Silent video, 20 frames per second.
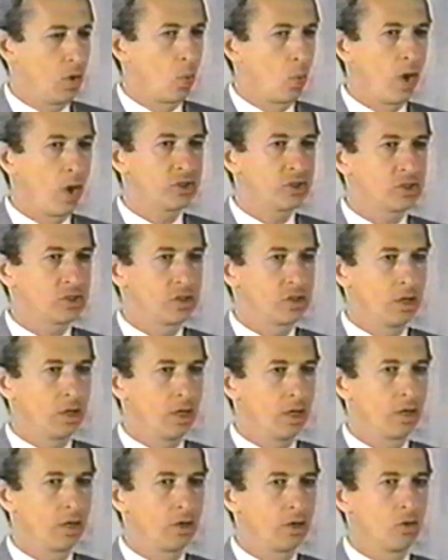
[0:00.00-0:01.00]
What's
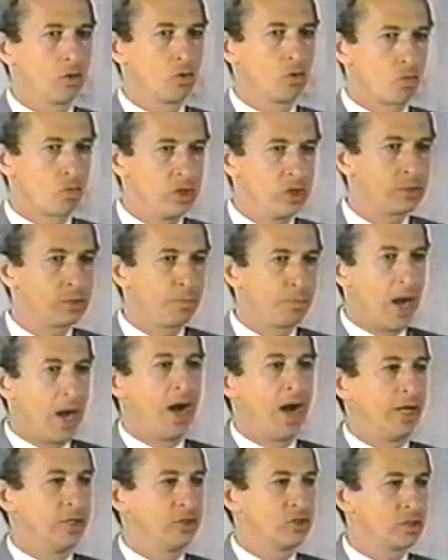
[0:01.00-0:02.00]
the
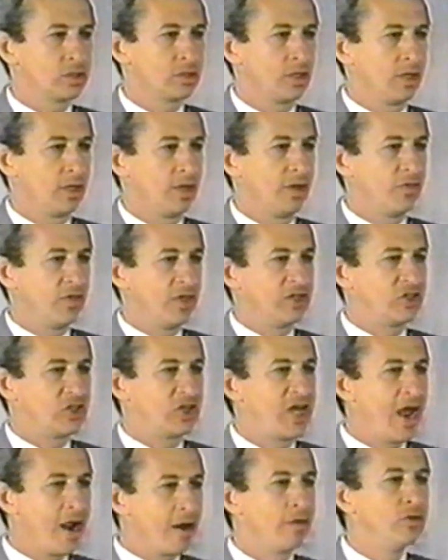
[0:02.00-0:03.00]
response that's
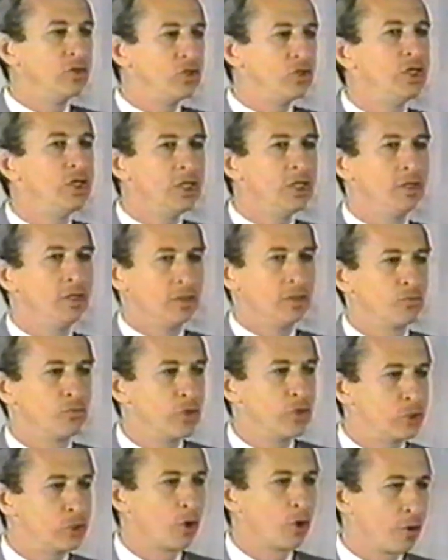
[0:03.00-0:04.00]
guaranteed in
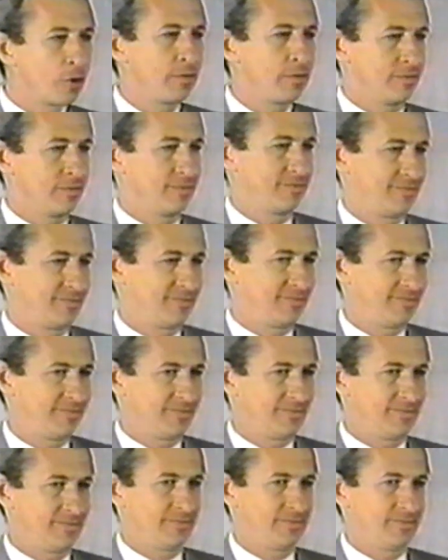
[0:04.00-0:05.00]
return?
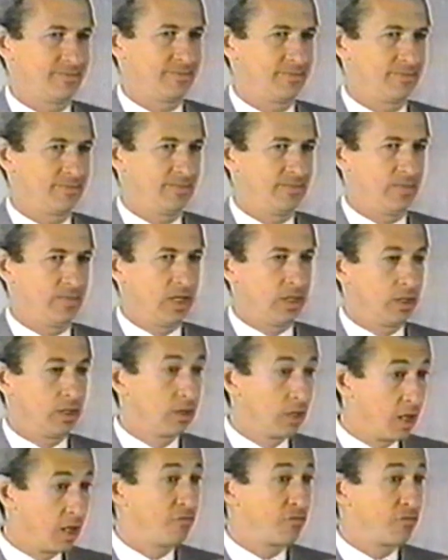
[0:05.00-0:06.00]

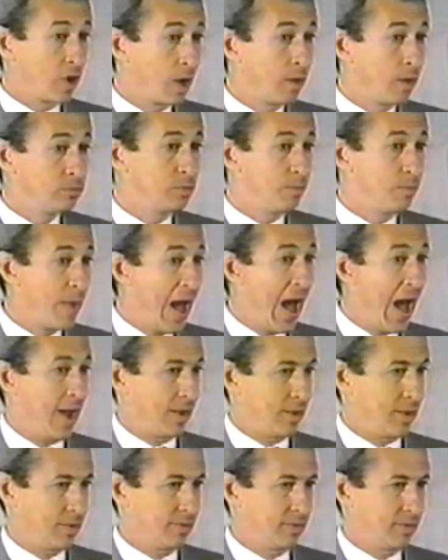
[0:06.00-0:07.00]
Love comes
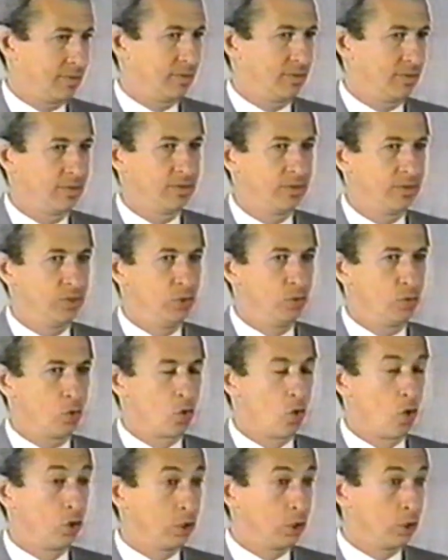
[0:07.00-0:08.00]
back. You can
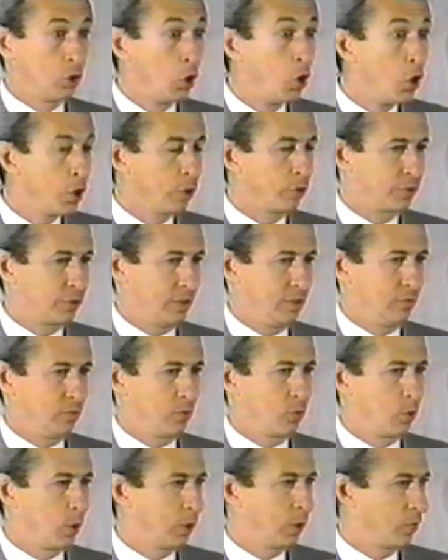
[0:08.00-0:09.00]
call it loyalty, you
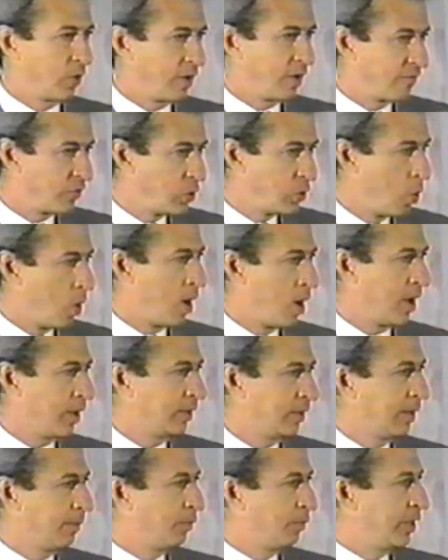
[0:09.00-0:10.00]
call it whatever you want,
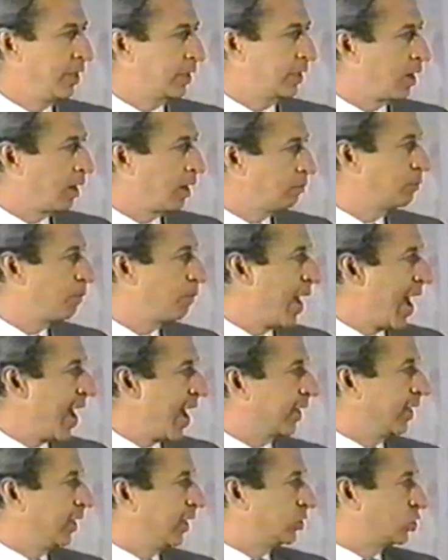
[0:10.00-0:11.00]
but it comes
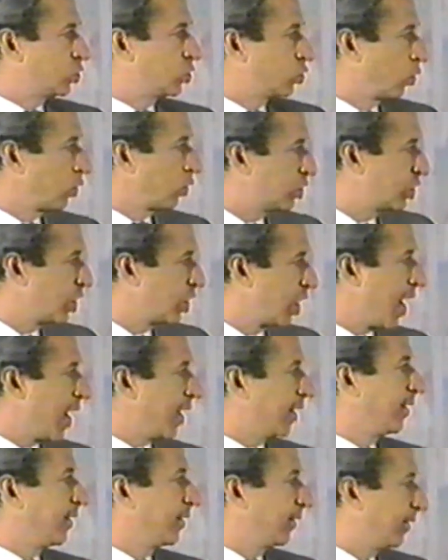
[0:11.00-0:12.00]
back, it's sure
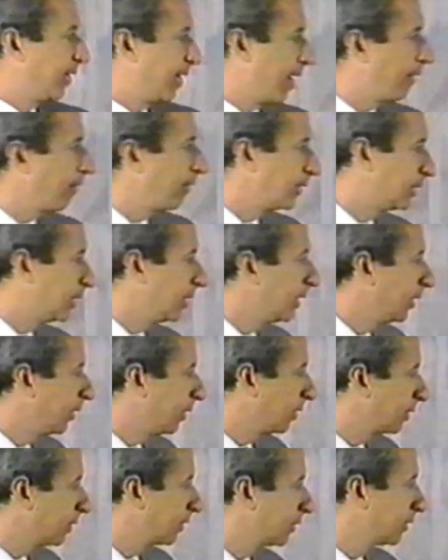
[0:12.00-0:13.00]
shot, guaranteed,
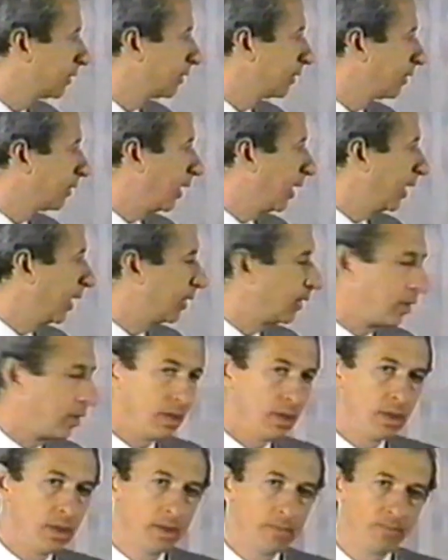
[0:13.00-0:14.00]
right?
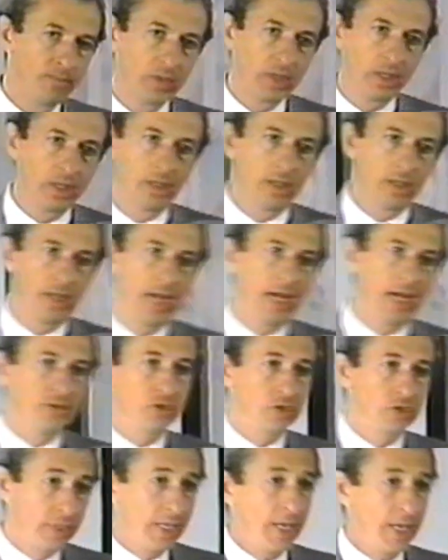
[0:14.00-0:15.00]

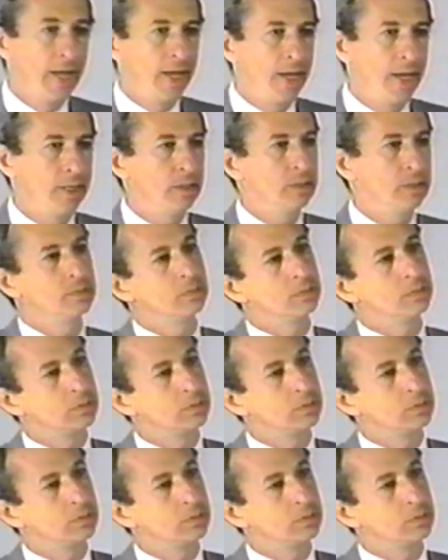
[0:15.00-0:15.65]
And today,